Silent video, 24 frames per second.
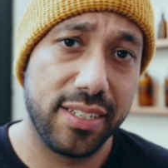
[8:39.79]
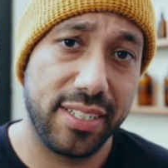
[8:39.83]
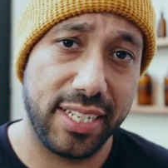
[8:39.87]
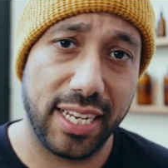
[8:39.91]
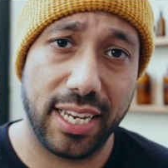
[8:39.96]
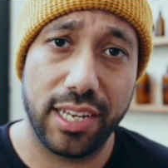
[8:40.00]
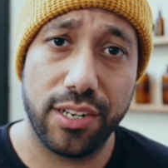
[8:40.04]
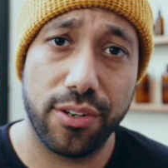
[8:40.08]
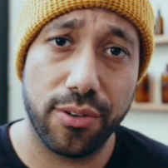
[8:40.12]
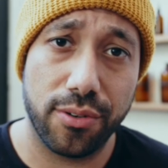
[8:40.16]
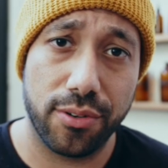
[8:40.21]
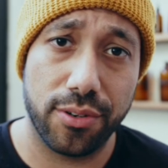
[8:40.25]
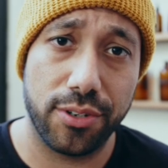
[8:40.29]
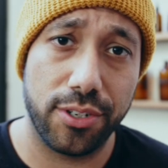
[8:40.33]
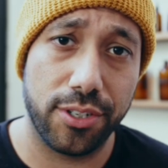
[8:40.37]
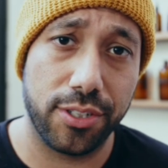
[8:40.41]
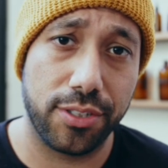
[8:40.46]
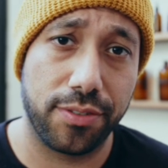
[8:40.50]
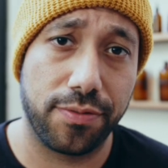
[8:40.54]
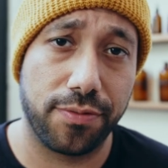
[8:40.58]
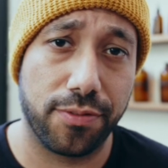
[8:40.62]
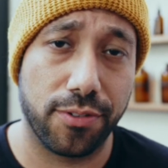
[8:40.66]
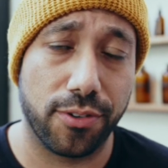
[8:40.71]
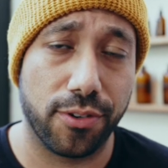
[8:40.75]
10
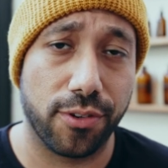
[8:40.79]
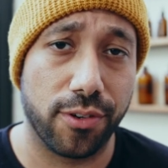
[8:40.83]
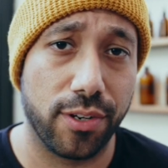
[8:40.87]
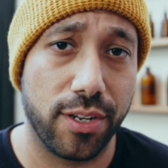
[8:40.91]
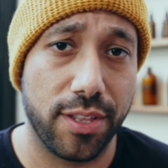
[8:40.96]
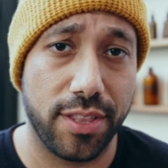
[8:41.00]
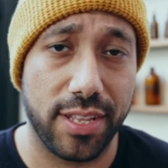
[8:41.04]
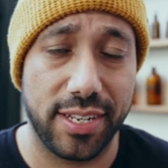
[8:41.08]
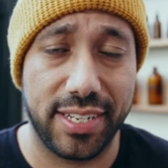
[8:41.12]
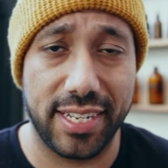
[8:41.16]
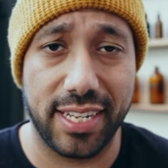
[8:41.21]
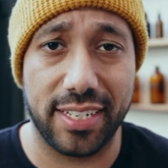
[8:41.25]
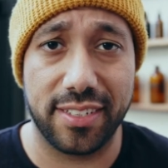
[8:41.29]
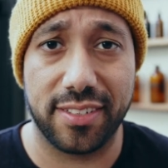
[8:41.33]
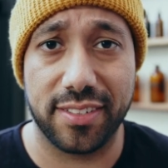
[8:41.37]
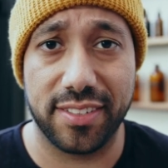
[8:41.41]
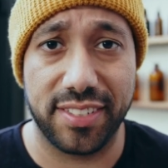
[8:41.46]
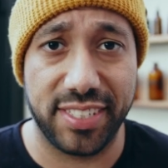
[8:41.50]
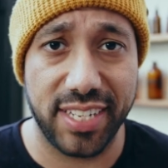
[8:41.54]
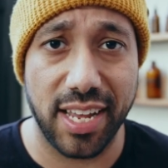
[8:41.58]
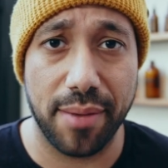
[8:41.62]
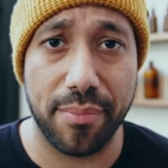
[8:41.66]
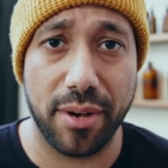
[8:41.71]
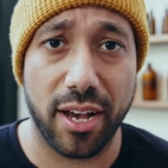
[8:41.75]
orders for the
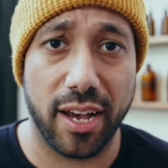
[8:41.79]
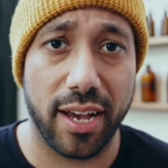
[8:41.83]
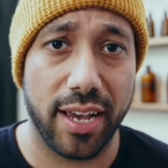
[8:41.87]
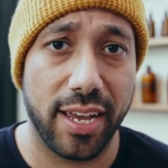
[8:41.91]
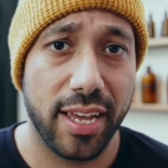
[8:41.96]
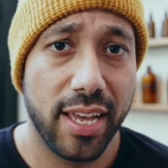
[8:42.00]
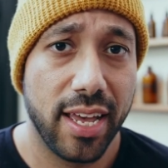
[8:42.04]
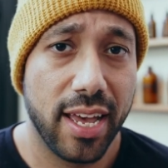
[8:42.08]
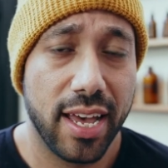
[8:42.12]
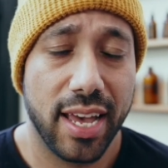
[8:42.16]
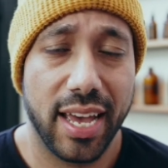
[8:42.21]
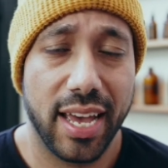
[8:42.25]
Tesla Semi